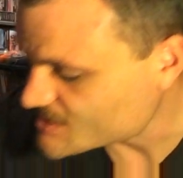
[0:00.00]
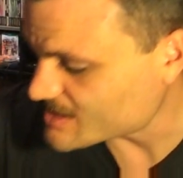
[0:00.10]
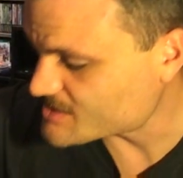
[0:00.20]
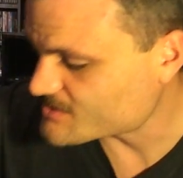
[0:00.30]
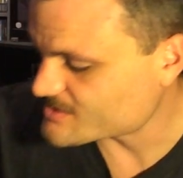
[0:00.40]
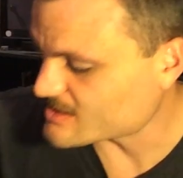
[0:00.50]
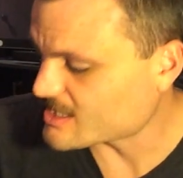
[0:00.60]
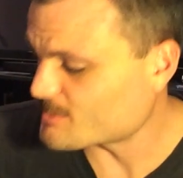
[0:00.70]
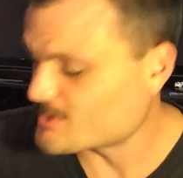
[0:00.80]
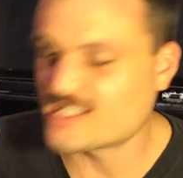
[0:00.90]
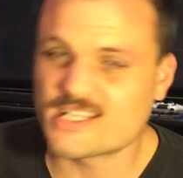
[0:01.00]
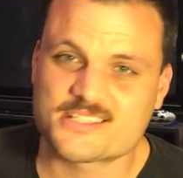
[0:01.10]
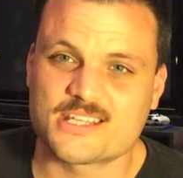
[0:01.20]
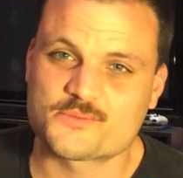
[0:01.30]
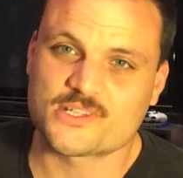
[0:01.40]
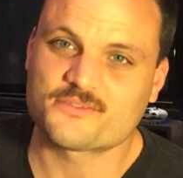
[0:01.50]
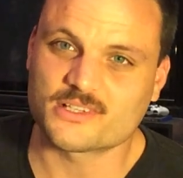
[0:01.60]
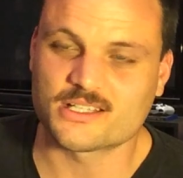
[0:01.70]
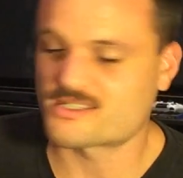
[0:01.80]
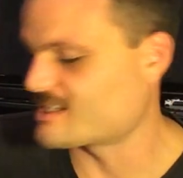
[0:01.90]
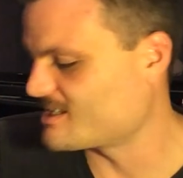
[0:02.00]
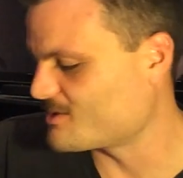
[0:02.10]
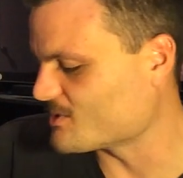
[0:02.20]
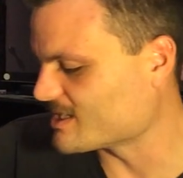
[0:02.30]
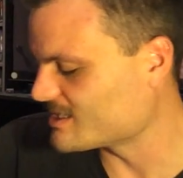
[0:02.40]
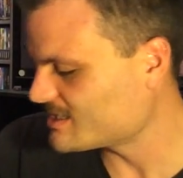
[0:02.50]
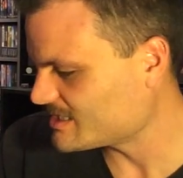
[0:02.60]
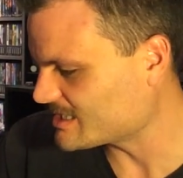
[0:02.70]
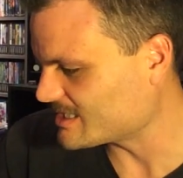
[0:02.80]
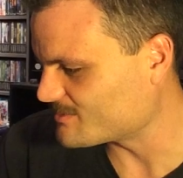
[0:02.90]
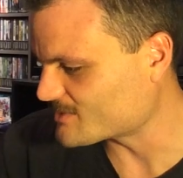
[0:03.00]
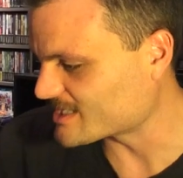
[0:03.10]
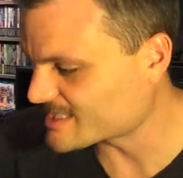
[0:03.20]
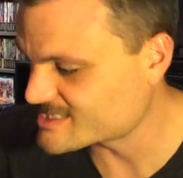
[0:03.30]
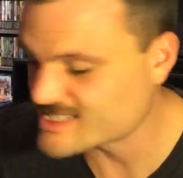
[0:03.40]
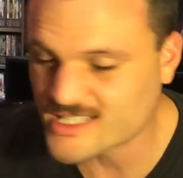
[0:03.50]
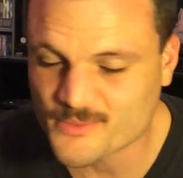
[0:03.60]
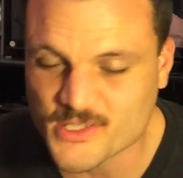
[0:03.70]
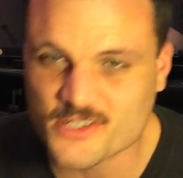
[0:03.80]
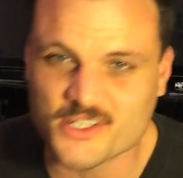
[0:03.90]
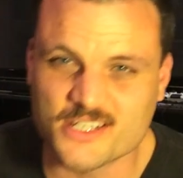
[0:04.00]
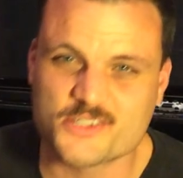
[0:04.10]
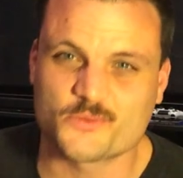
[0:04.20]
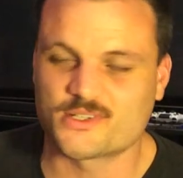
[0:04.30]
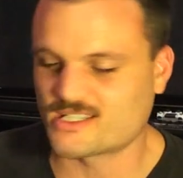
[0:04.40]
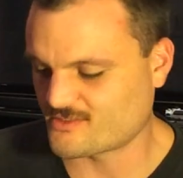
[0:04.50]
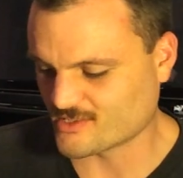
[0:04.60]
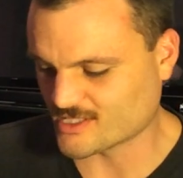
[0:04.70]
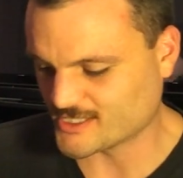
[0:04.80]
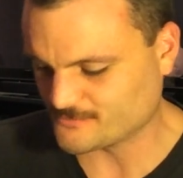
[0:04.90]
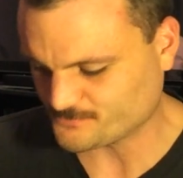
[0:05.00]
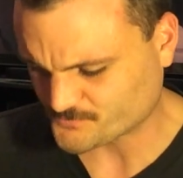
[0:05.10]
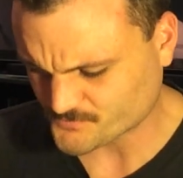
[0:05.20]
so that's a couple NES games off the list anyway. I'd like to get a better condition one down the line.